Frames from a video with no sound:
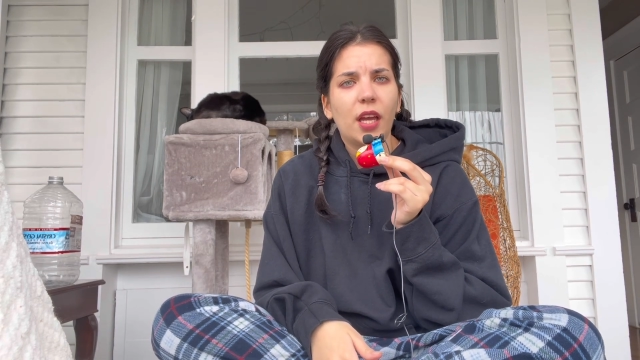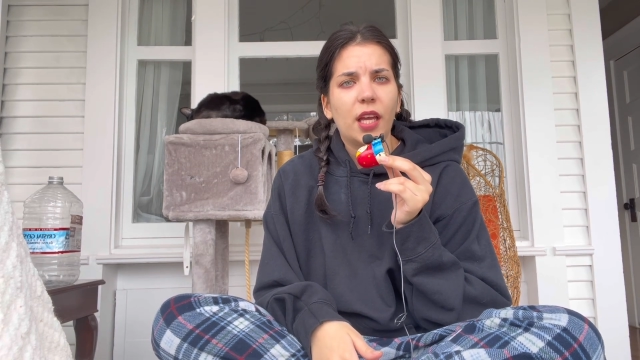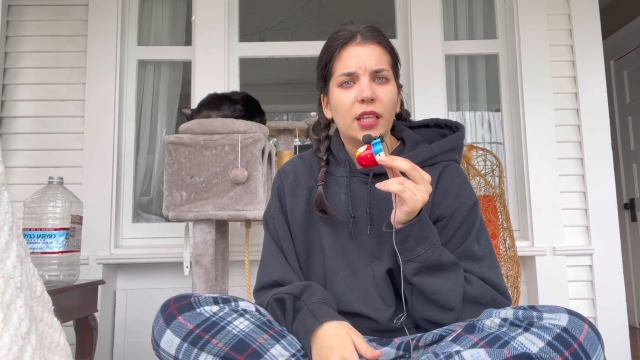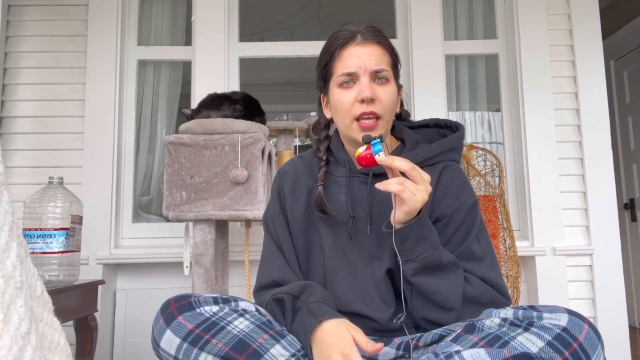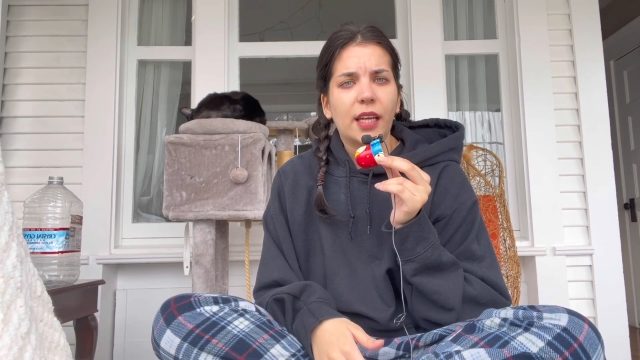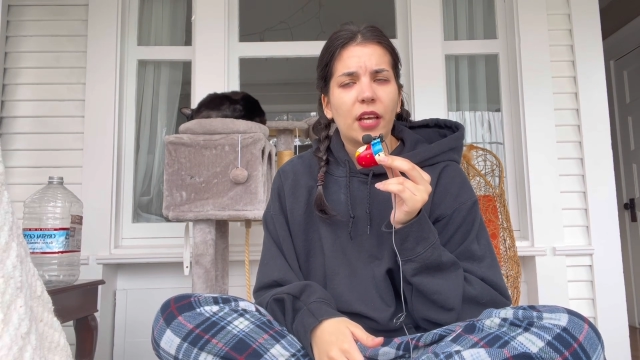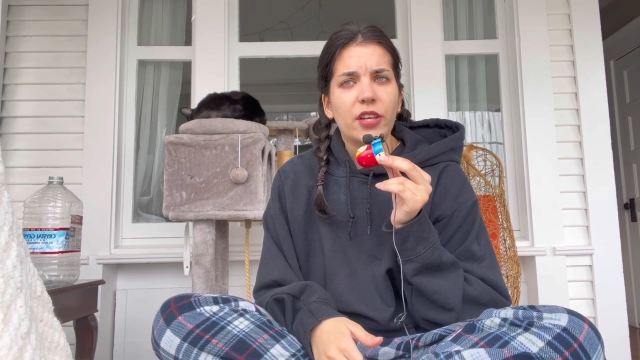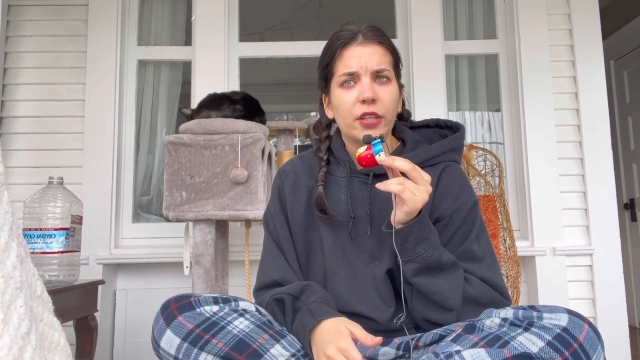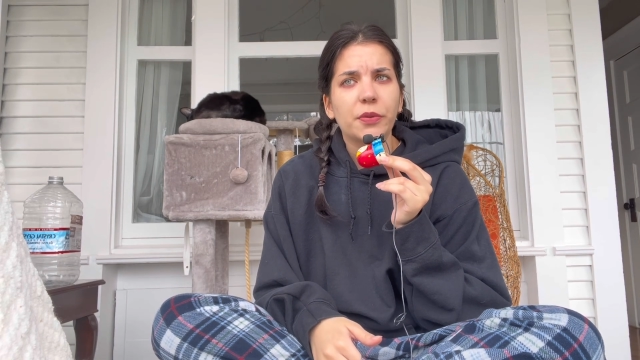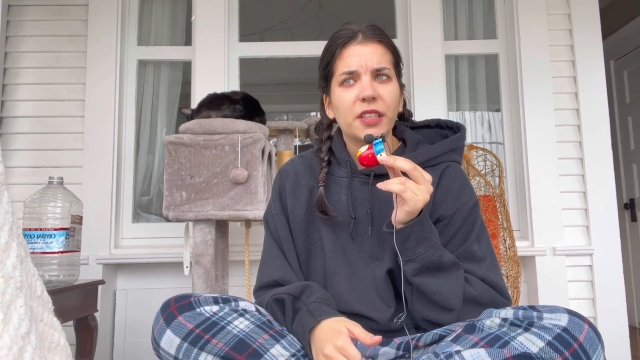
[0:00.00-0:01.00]
And like, I
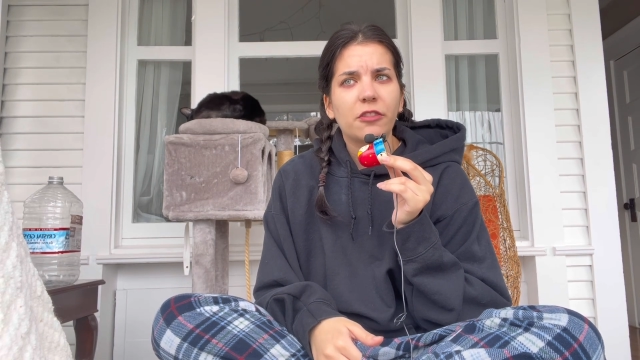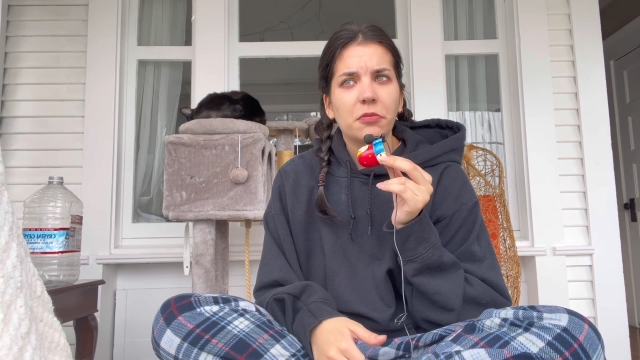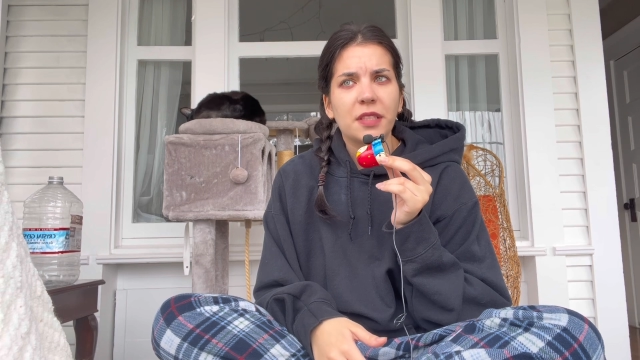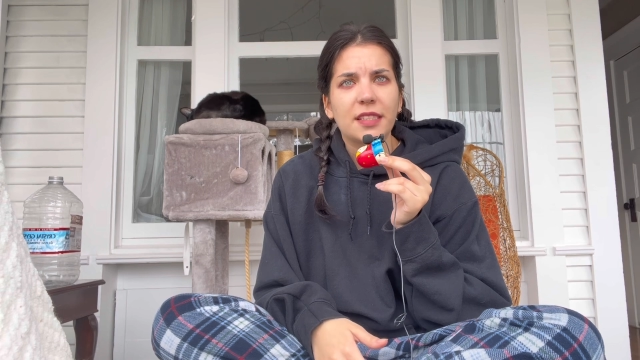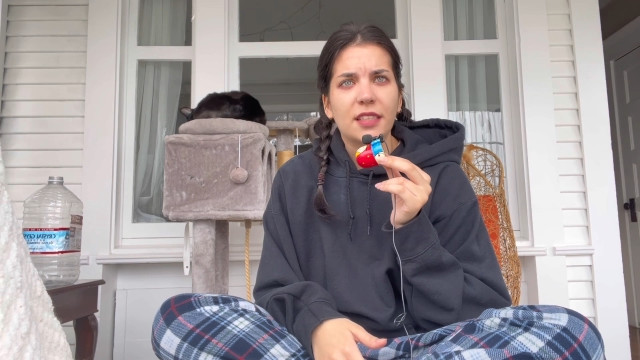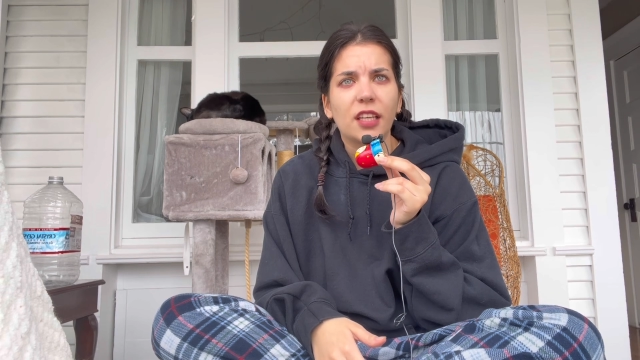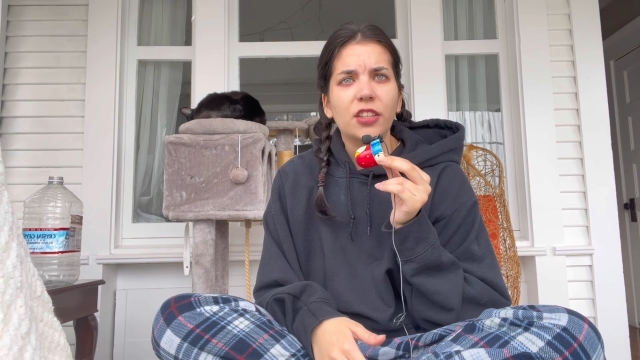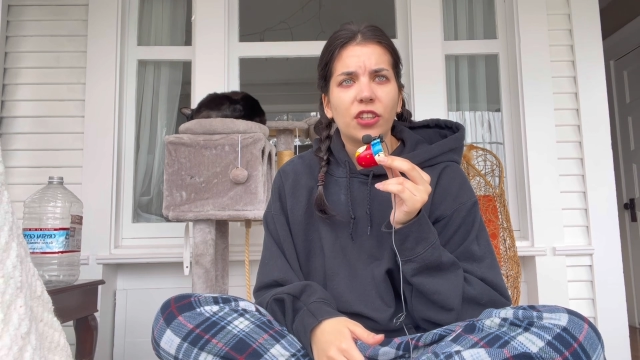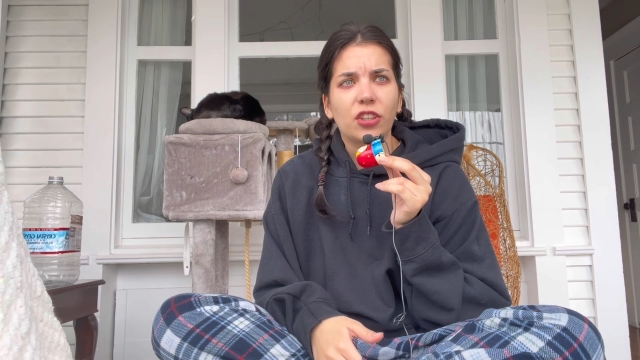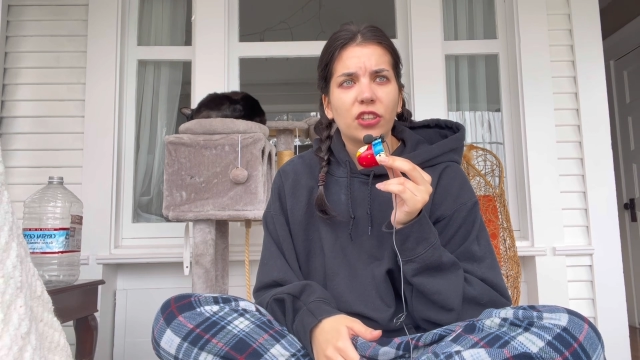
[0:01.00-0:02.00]
thought you were giving me
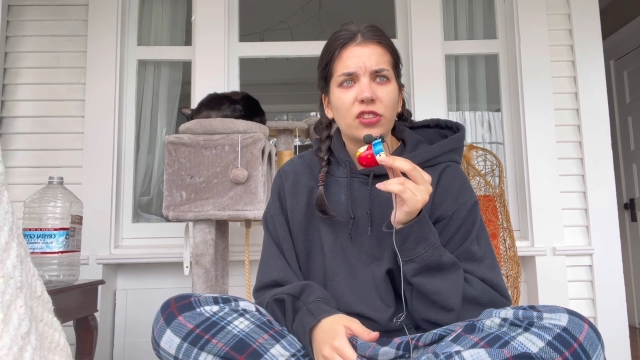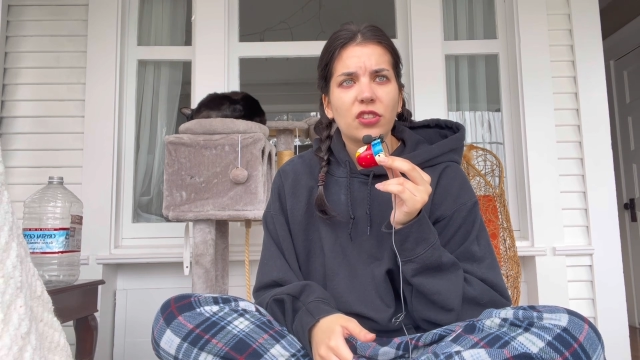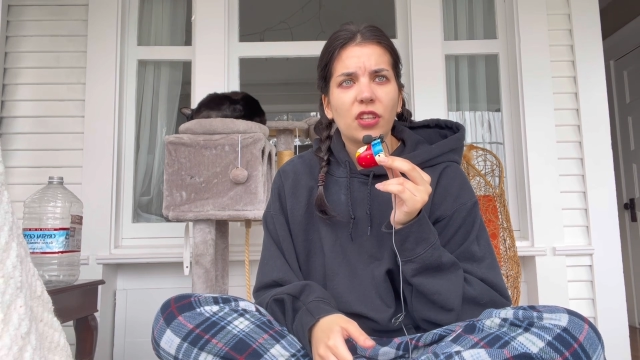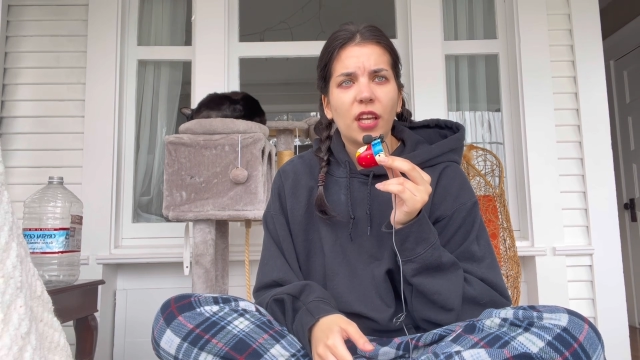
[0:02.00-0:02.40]
signals.